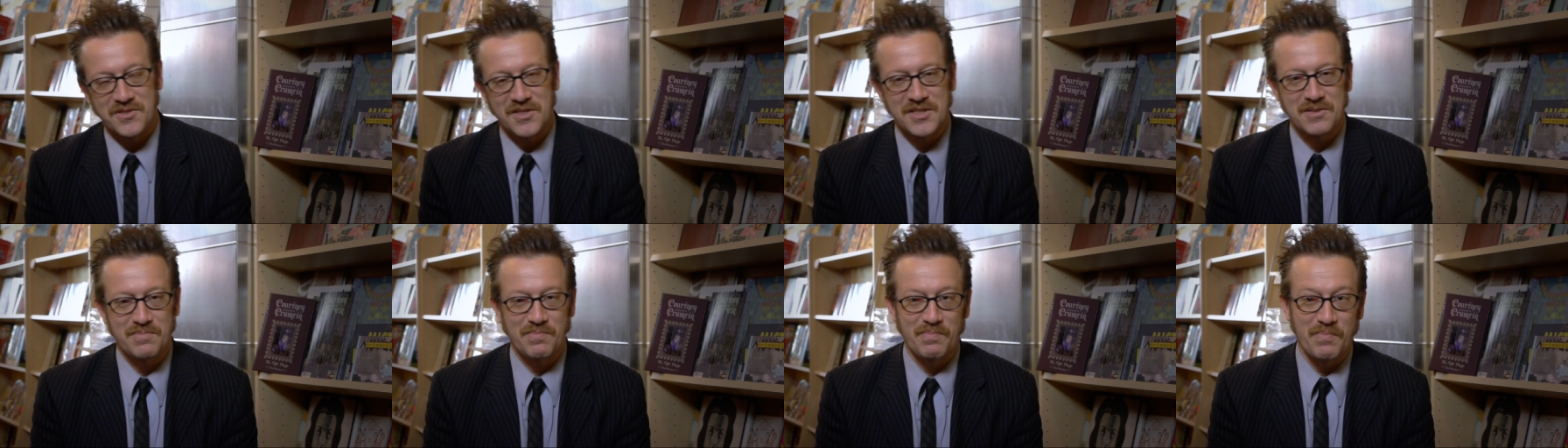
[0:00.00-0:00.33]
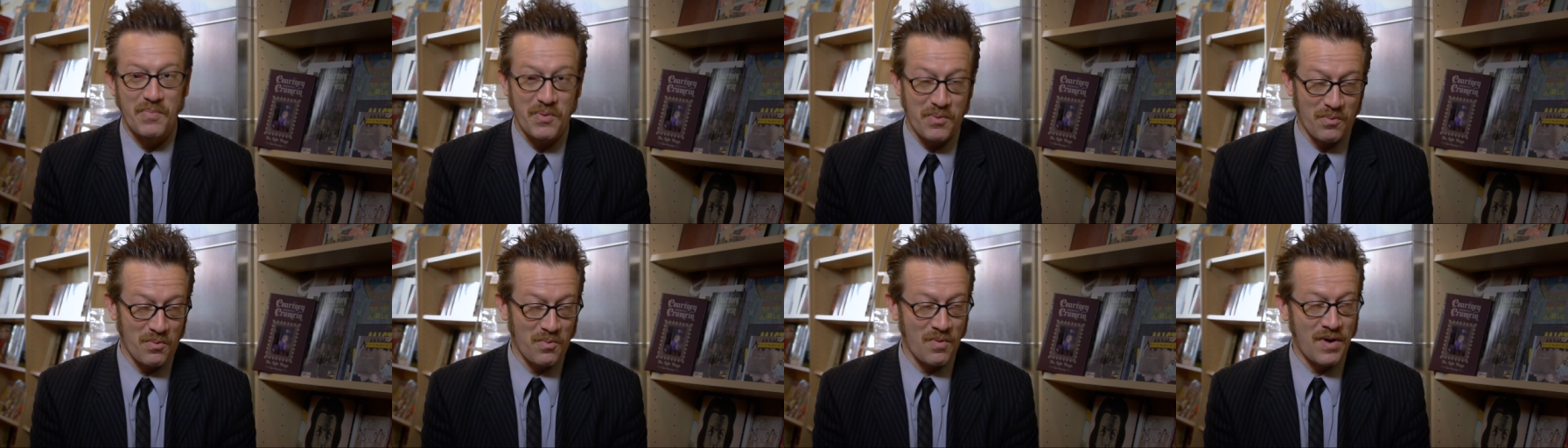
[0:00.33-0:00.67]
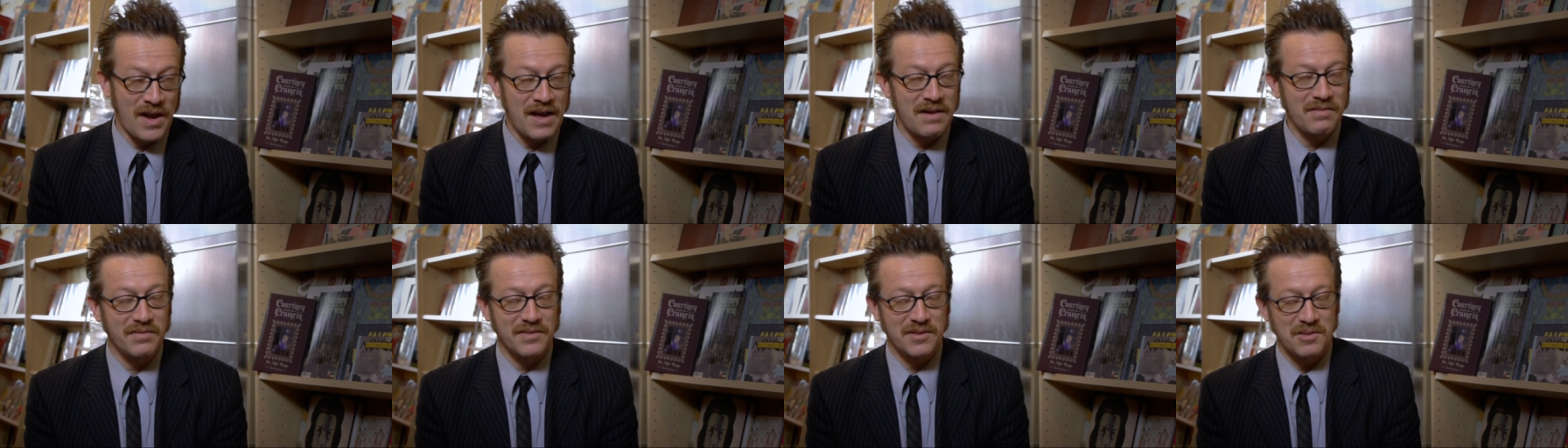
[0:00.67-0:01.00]
She's
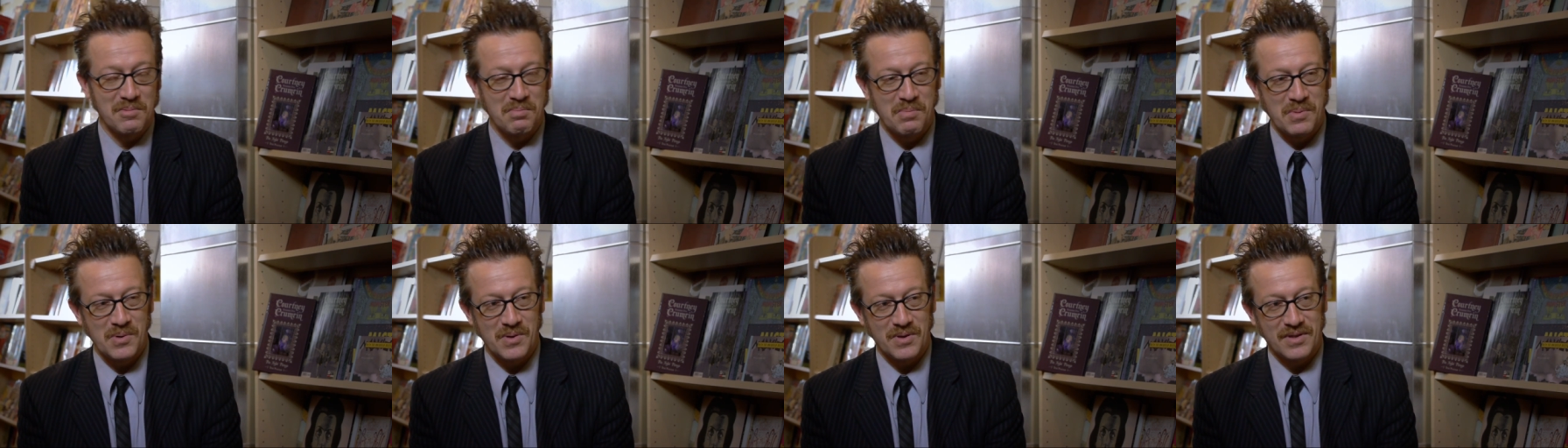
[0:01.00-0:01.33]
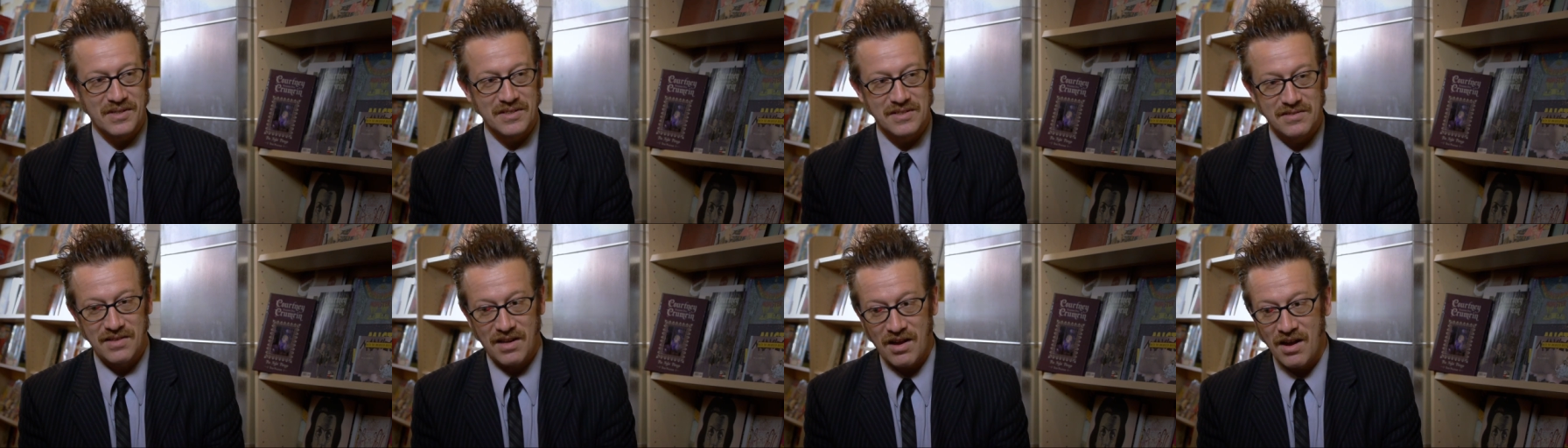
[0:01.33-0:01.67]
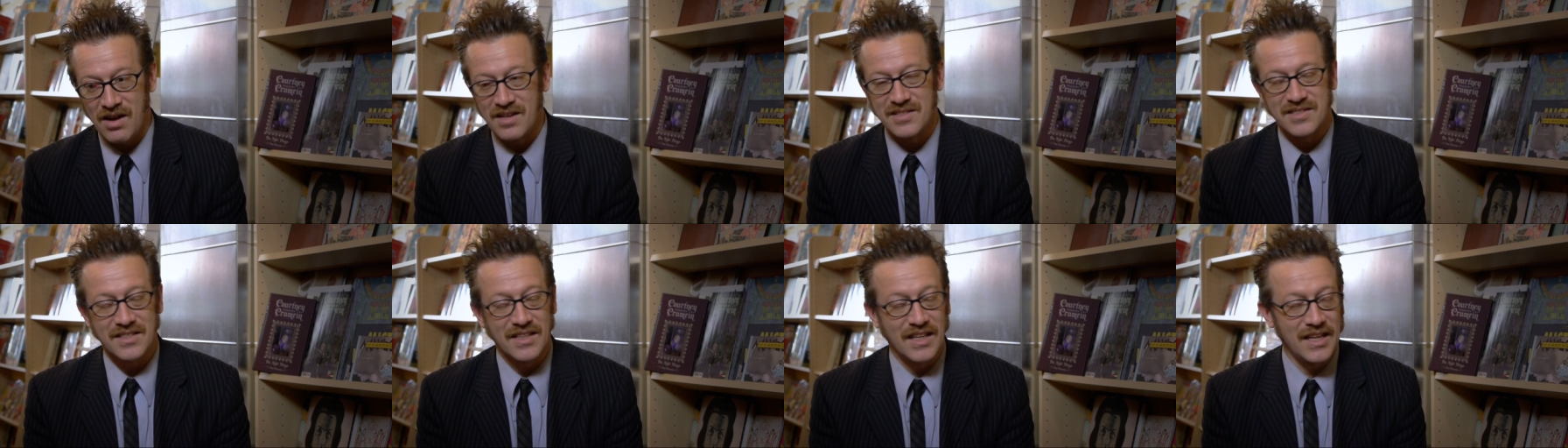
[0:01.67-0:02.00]
throughout the book is
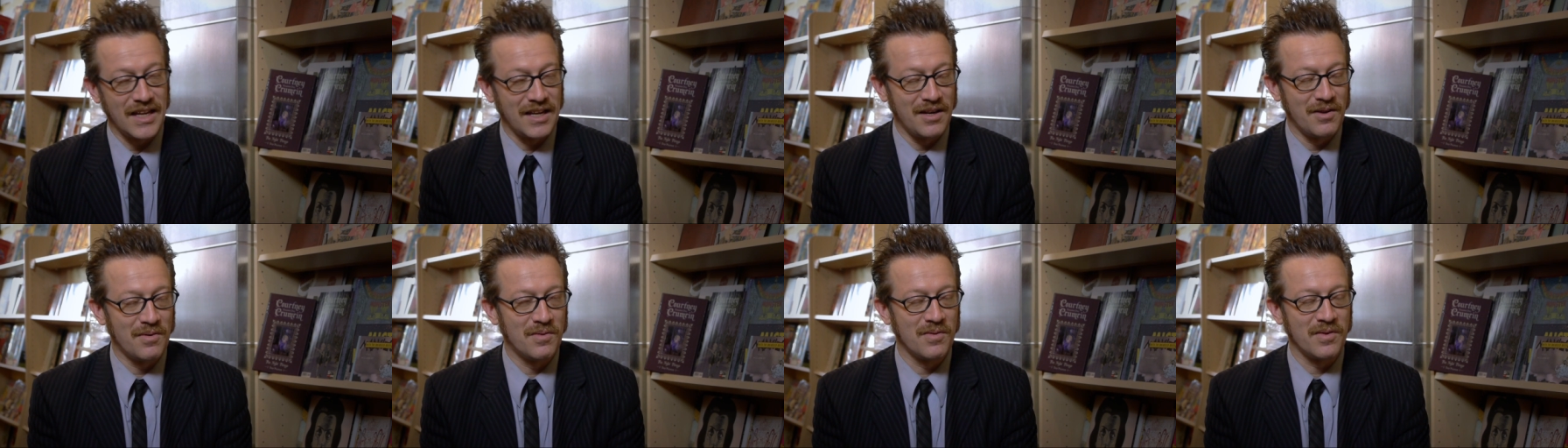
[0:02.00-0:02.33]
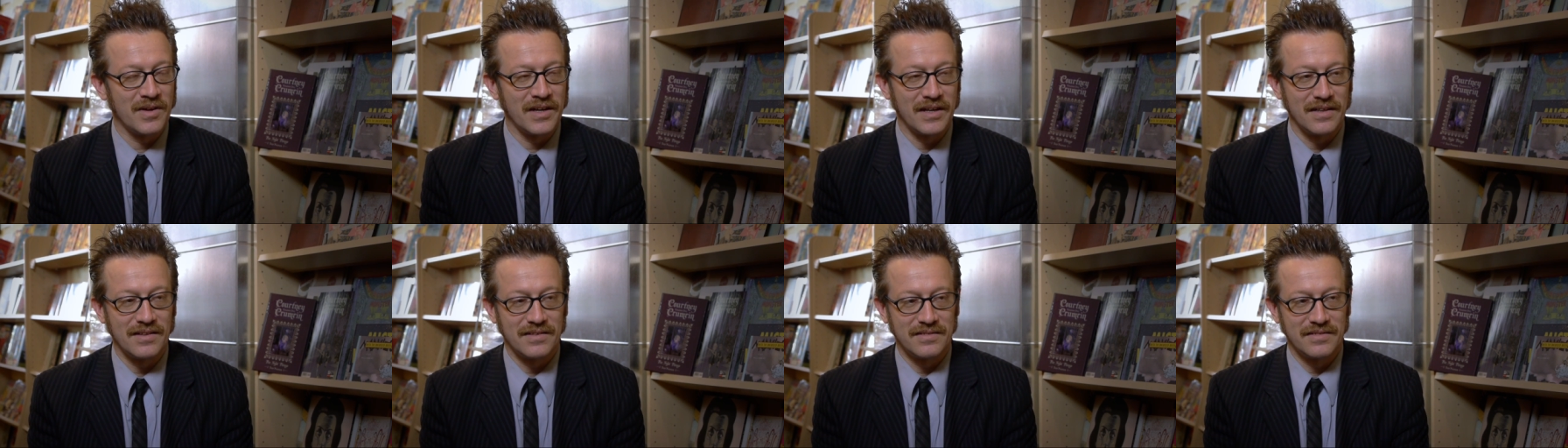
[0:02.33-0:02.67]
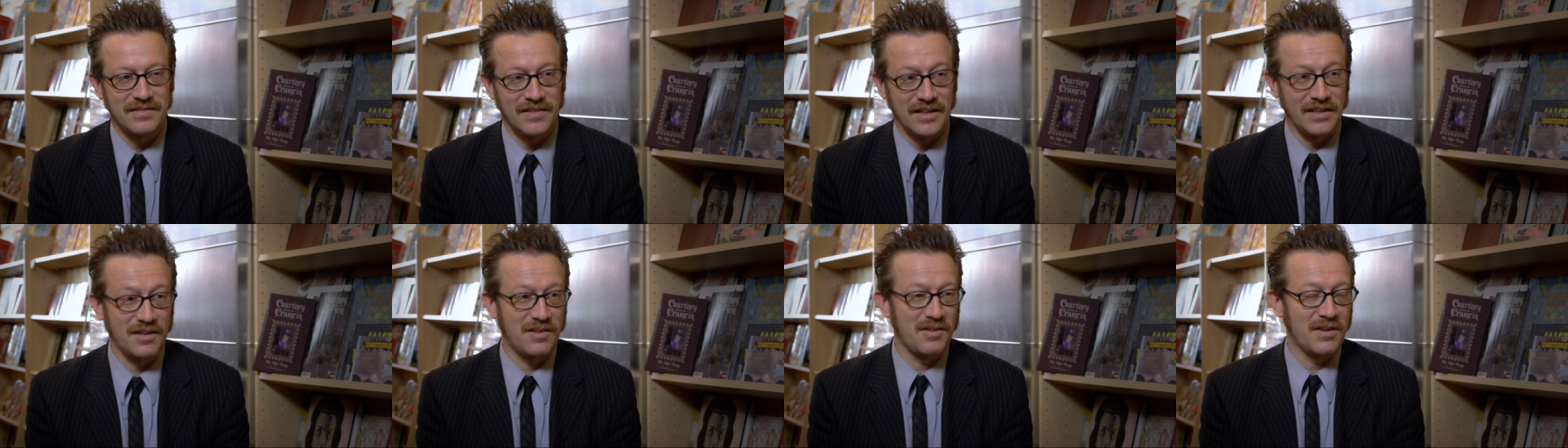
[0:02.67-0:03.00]
constantly ignoring